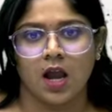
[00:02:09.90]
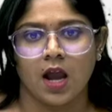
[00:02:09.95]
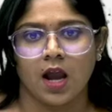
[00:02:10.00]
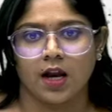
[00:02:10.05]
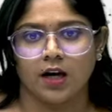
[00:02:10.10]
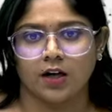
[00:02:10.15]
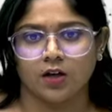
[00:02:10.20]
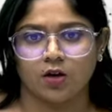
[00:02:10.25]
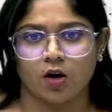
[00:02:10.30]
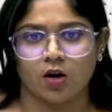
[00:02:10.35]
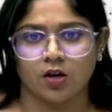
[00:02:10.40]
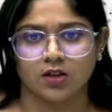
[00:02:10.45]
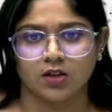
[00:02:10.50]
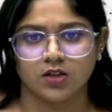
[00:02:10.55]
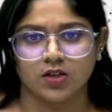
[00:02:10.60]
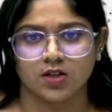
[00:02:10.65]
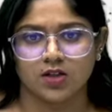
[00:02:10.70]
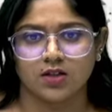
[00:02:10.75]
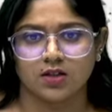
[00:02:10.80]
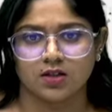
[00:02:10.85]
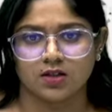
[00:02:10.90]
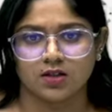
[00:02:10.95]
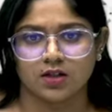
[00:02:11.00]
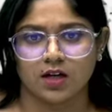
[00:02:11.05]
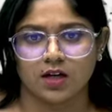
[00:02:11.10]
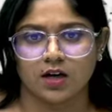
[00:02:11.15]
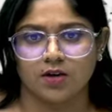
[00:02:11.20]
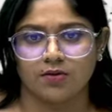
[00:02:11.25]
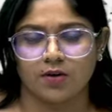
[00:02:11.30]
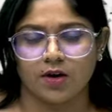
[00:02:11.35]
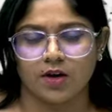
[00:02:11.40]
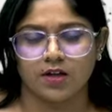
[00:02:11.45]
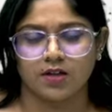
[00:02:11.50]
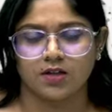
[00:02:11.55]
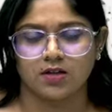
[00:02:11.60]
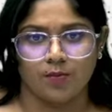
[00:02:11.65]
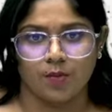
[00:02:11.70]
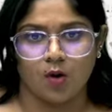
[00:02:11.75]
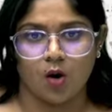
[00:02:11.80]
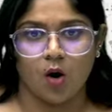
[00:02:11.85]
it not just
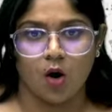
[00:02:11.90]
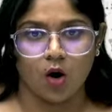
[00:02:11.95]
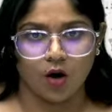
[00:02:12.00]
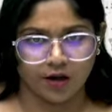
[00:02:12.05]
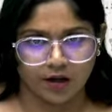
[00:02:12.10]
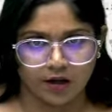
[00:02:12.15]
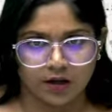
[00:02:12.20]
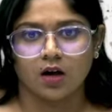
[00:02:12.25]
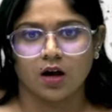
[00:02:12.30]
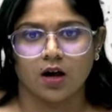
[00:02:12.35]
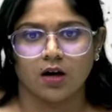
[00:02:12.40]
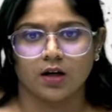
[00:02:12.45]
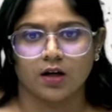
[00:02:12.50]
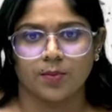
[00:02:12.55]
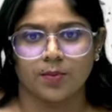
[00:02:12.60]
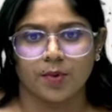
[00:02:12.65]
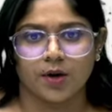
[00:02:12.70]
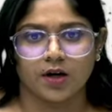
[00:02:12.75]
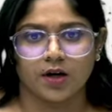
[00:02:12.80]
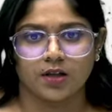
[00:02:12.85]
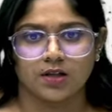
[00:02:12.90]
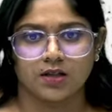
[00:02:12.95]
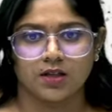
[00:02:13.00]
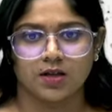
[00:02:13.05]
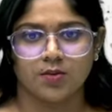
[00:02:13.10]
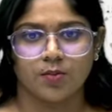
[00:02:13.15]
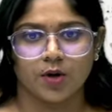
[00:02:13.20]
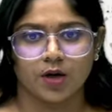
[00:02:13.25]
signifies oil dependency,